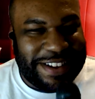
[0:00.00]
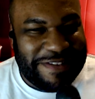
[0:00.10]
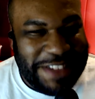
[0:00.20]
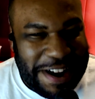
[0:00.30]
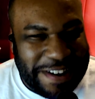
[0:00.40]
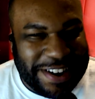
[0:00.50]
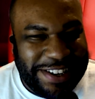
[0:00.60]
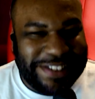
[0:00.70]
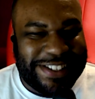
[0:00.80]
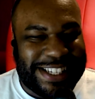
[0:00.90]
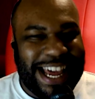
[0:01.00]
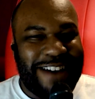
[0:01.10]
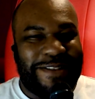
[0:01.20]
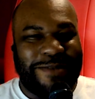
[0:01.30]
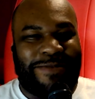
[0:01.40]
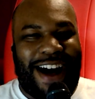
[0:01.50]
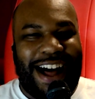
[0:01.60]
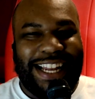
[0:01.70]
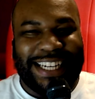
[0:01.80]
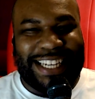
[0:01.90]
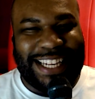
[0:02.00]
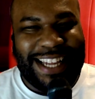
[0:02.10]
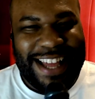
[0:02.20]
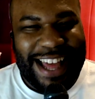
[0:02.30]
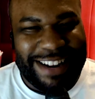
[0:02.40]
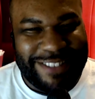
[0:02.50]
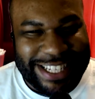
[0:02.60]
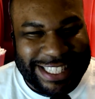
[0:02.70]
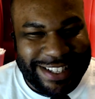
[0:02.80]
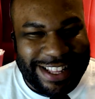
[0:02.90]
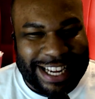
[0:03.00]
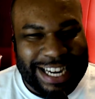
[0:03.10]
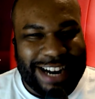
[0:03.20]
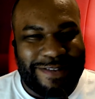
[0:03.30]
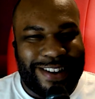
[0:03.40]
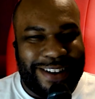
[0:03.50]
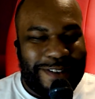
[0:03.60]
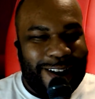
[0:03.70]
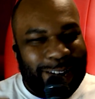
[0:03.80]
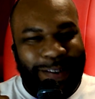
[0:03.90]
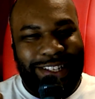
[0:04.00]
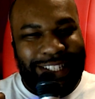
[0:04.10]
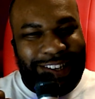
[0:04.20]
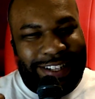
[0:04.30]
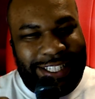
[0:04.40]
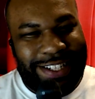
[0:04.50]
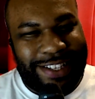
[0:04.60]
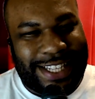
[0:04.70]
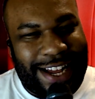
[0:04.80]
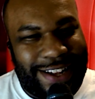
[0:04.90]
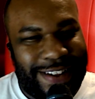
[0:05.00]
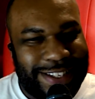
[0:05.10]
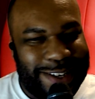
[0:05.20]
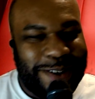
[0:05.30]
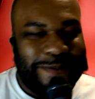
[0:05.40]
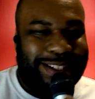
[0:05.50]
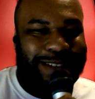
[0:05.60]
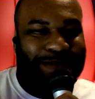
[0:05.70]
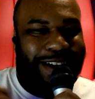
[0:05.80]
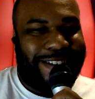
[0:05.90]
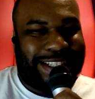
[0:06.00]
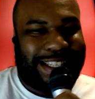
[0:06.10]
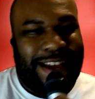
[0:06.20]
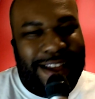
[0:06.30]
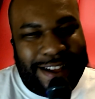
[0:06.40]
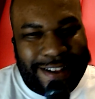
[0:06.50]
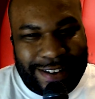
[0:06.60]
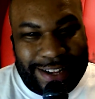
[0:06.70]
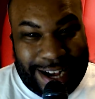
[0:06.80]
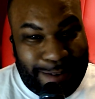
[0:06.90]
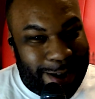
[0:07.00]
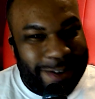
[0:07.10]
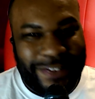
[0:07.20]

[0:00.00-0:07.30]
There goes Kevin Pollak, and we see the camera, very Quentin Tarantino style, zooms to Parks. Come on.